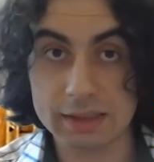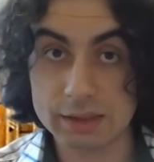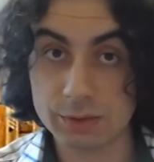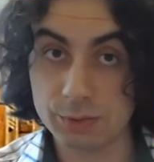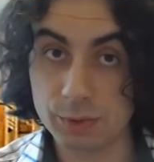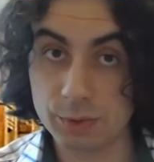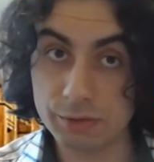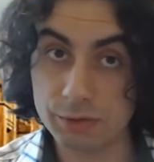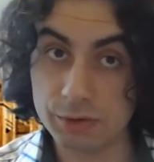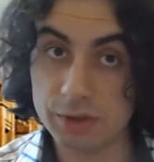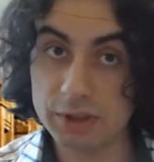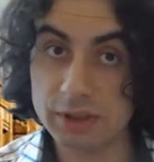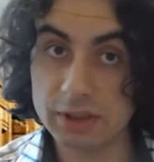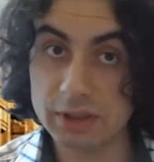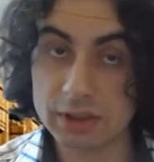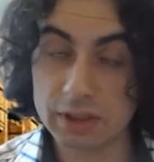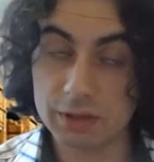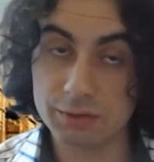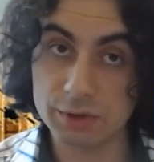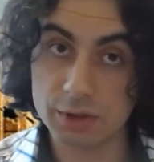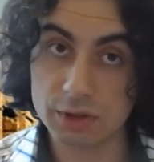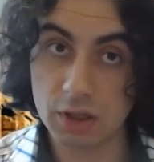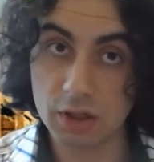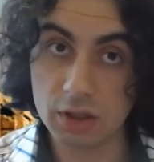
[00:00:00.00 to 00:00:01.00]
That's one of the reasons I
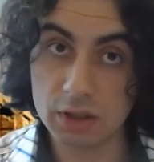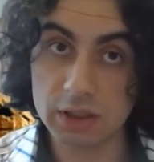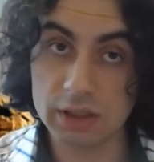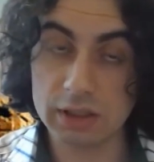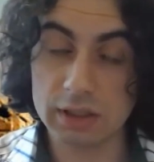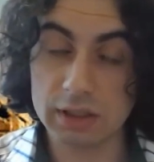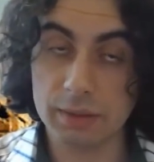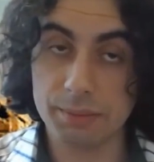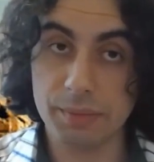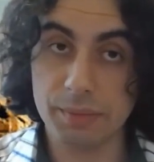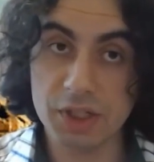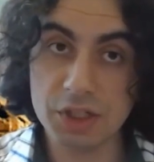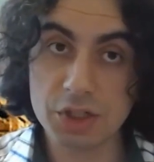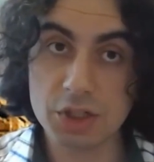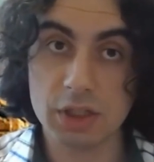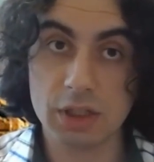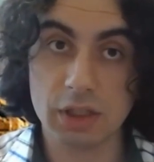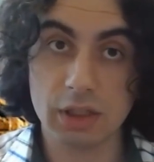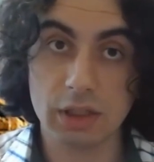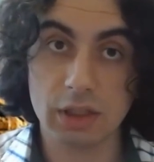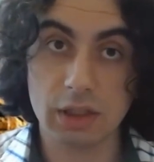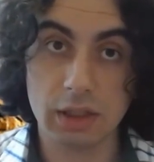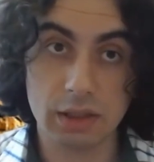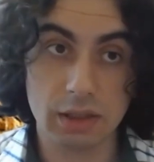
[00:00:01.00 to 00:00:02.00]
was talking and
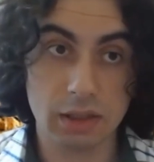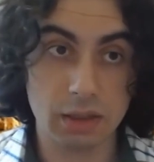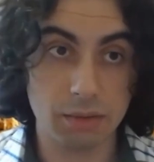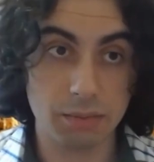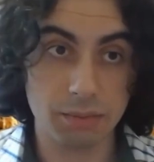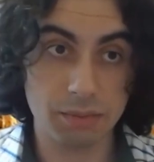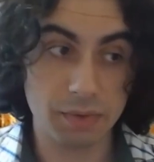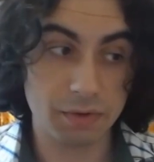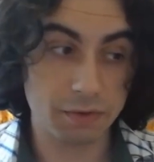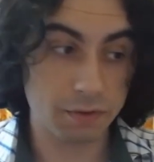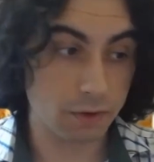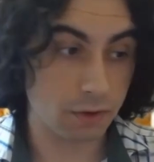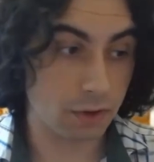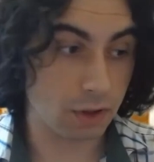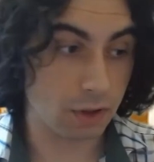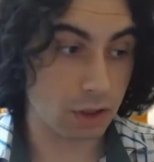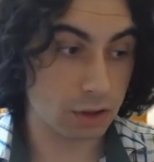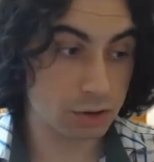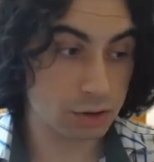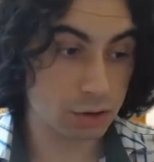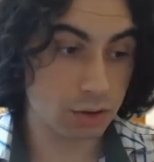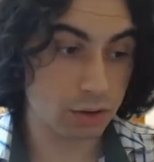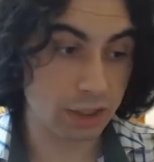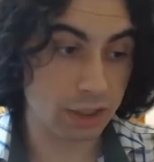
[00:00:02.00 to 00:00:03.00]
mentioning the
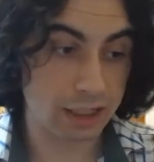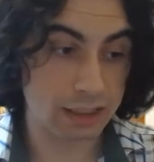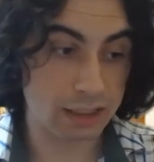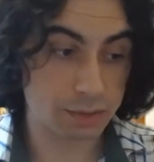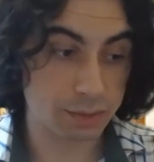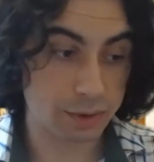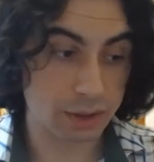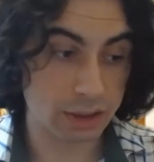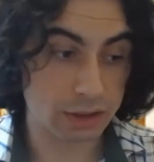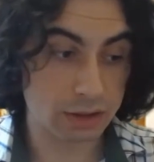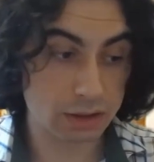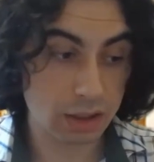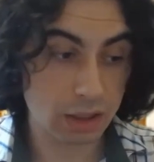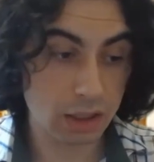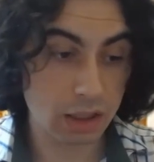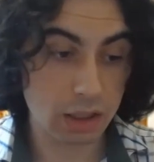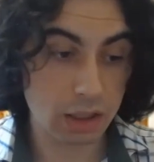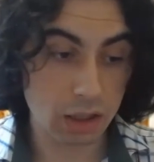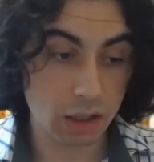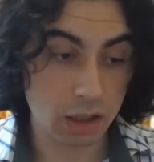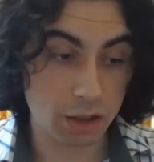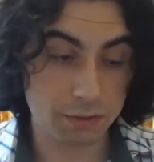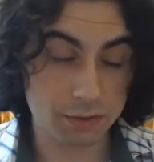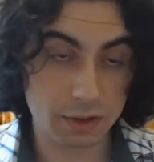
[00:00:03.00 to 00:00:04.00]
mythological aspects
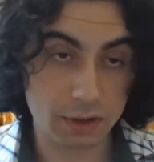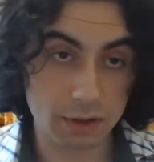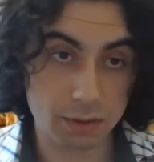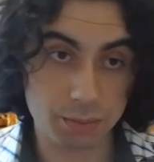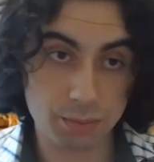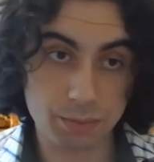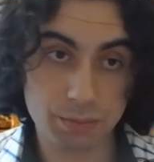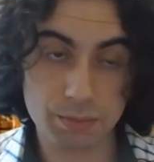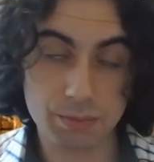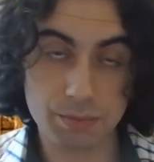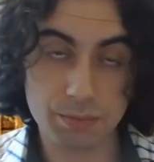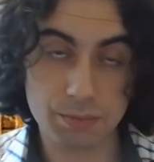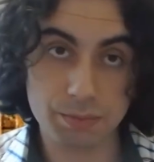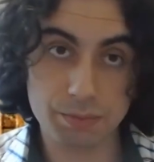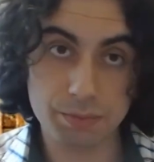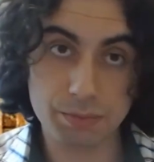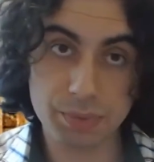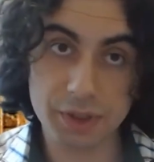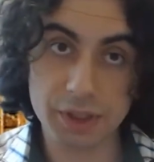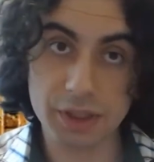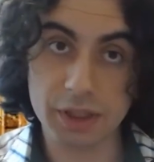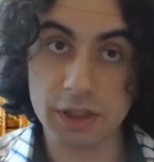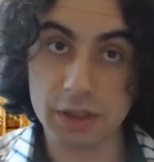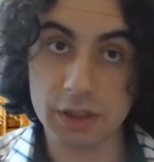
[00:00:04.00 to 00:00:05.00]
of the
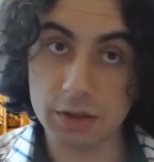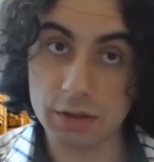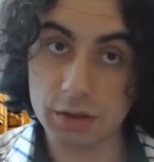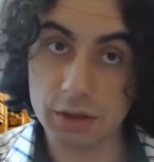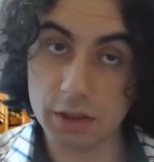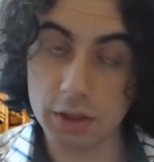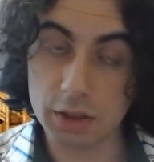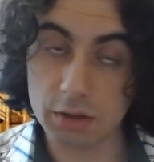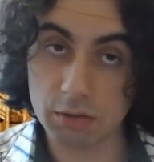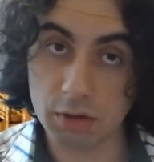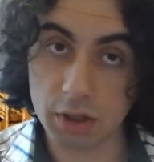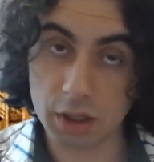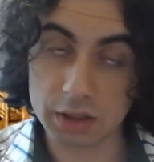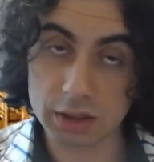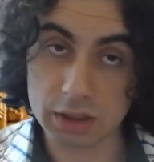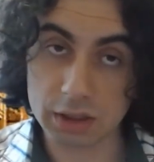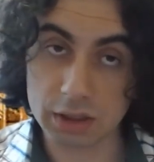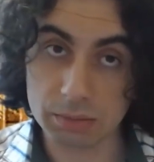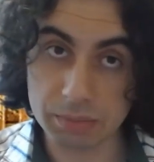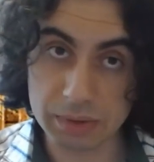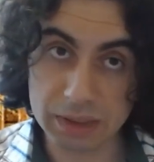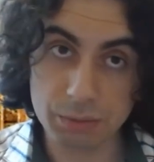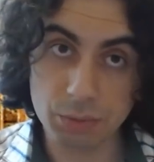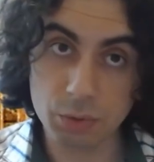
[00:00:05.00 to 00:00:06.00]

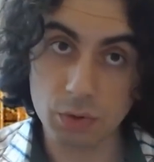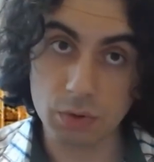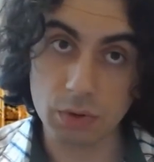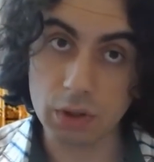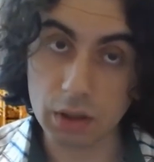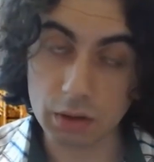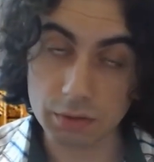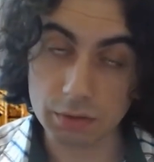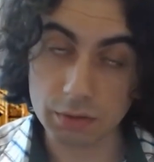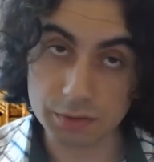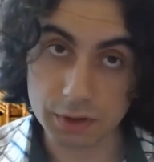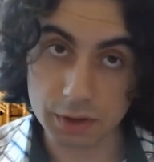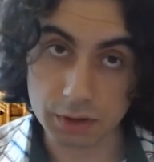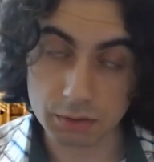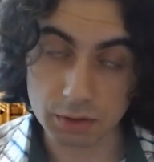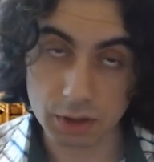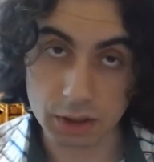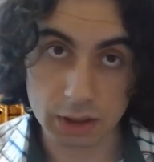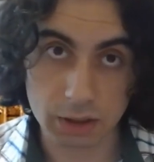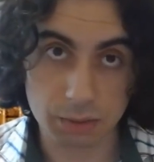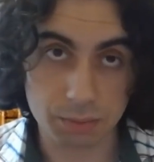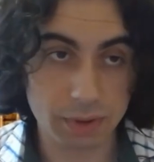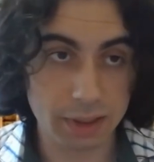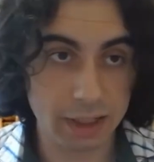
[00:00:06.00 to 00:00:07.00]
pre-Iranian people of the
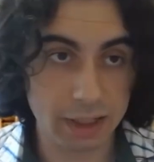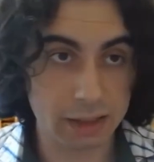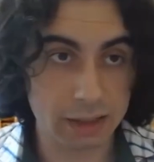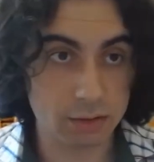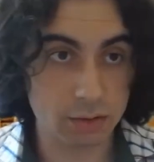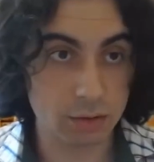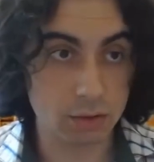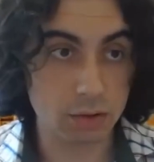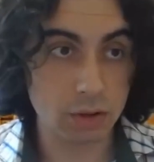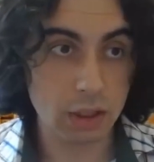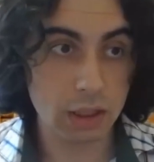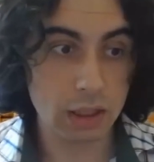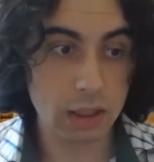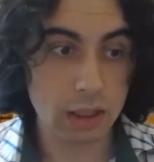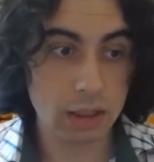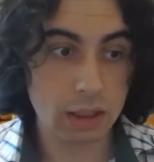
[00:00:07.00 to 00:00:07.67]
Iranian plateau,